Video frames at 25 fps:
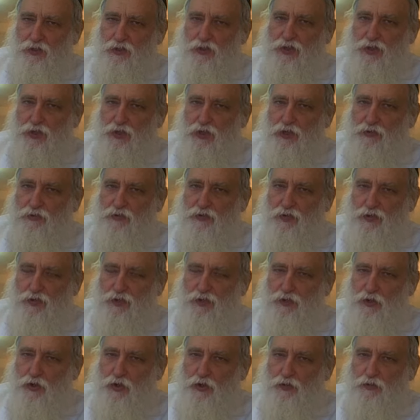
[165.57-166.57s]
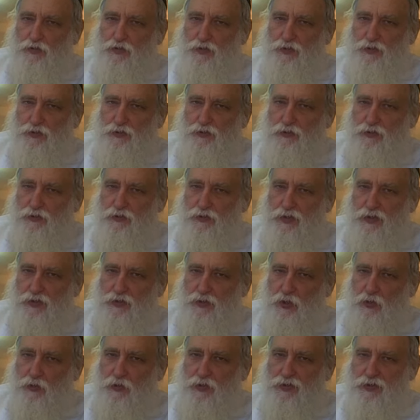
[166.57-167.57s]
looking everything over
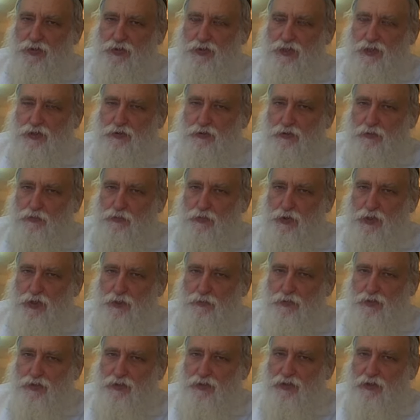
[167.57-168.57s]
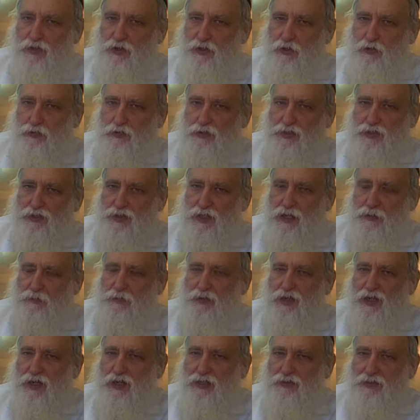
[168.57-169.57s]
and knowing that this was prohibited, the only time
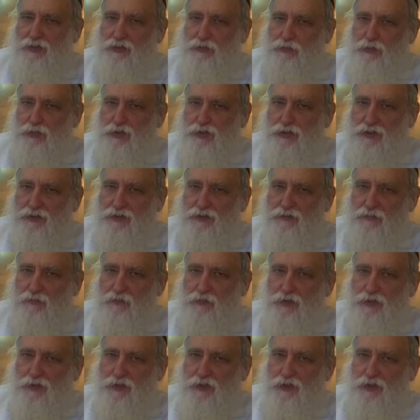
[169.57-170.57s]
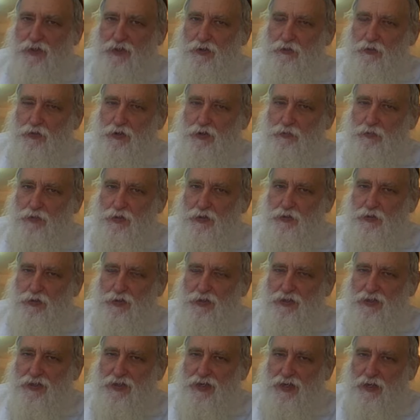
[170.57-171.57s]
he had to pray was
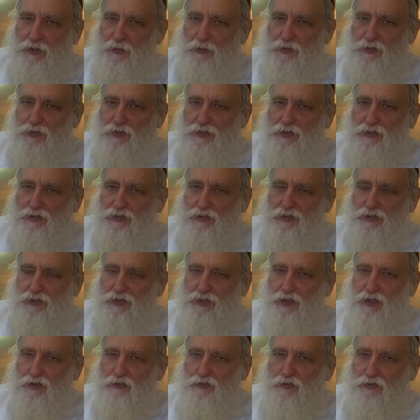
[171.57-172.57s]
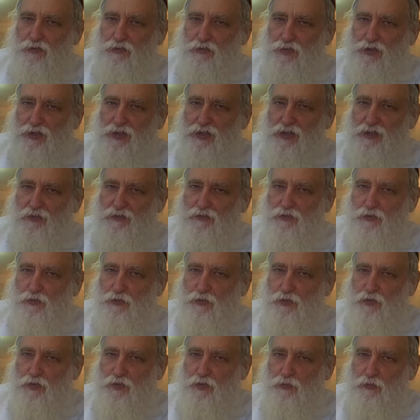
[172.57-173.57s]
between the hours of 3 and
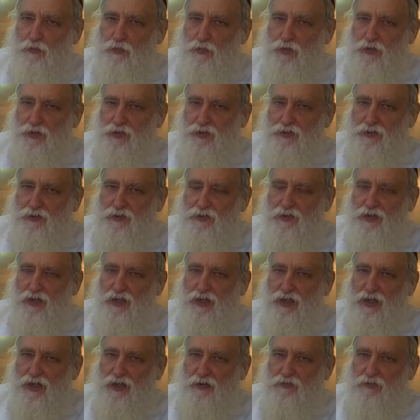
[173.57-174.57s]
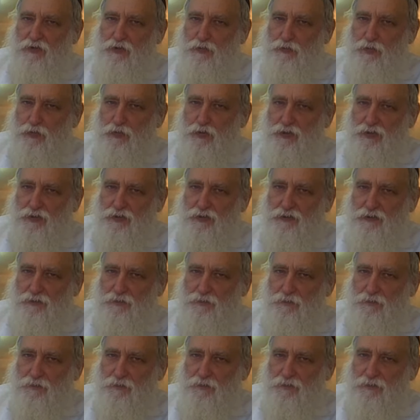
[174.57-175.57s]
4 in the morning every morning,
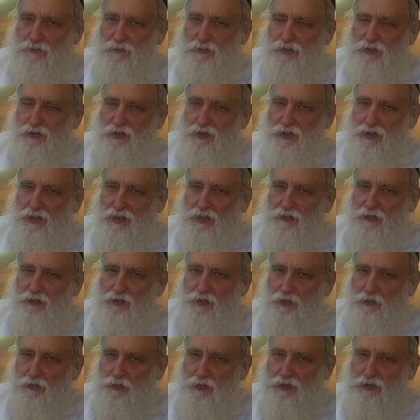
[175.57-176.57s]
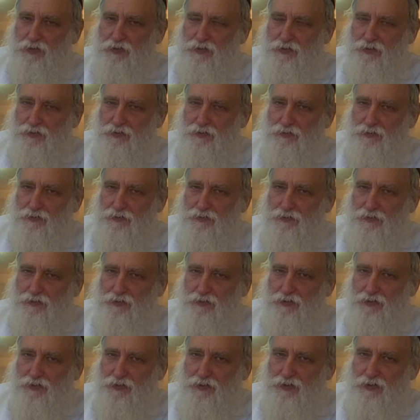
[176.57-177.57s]
even in winter,
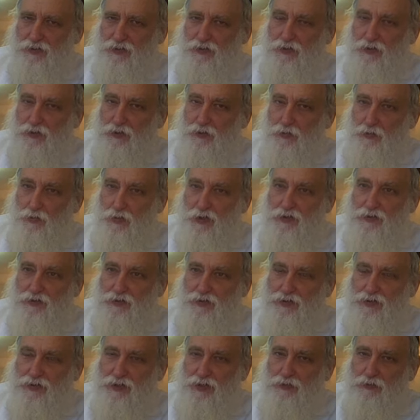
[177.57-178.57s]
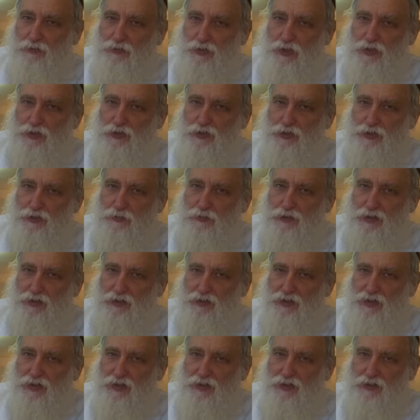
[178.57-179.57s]
when the sun rises
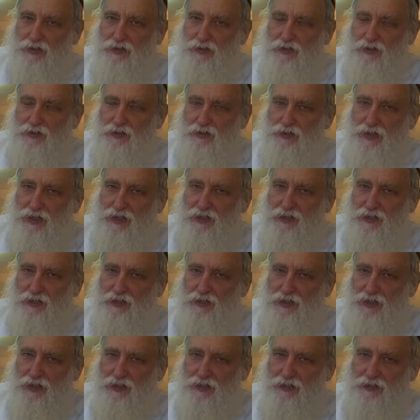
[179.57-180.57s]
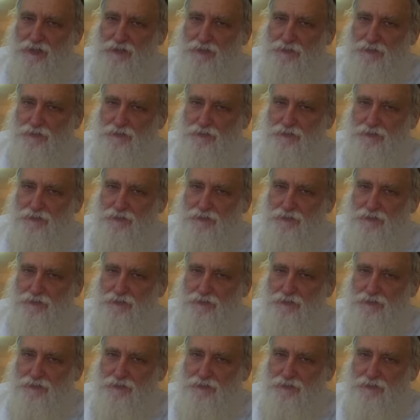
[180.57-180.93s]
about 9 o'clock.